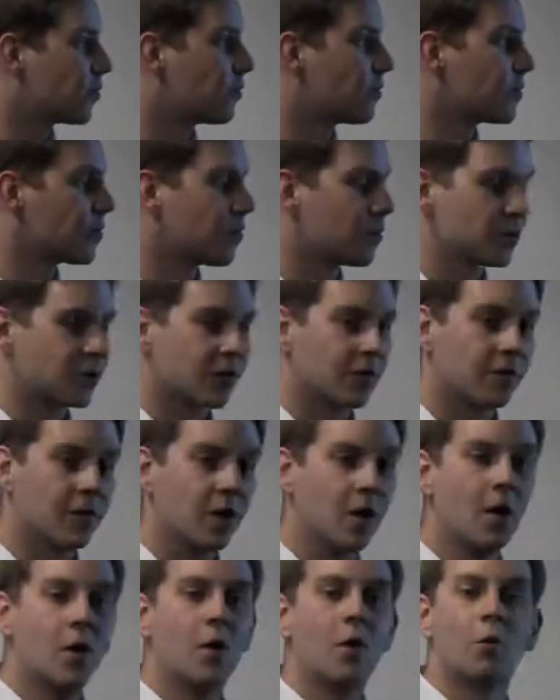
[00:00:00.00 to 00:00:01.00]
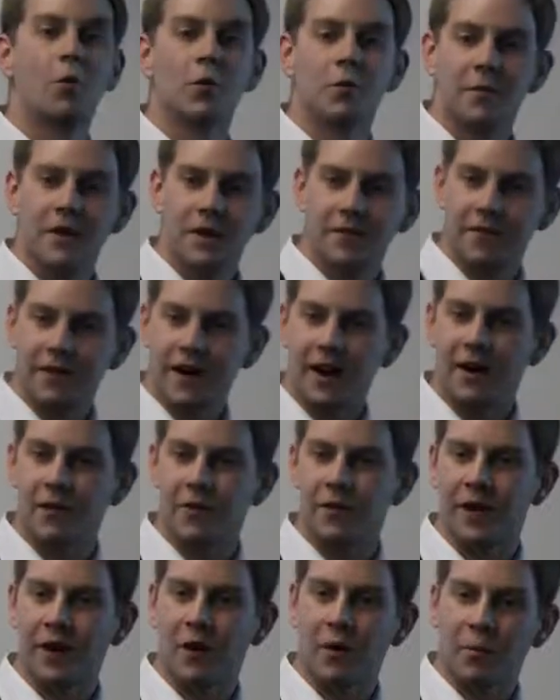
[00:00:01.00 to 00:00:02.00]
resource of, would mean for how
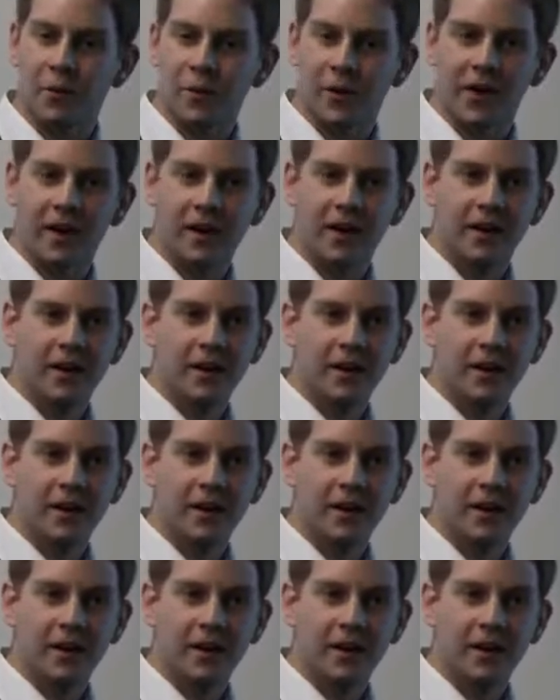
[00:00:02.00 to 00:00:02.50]
they operate.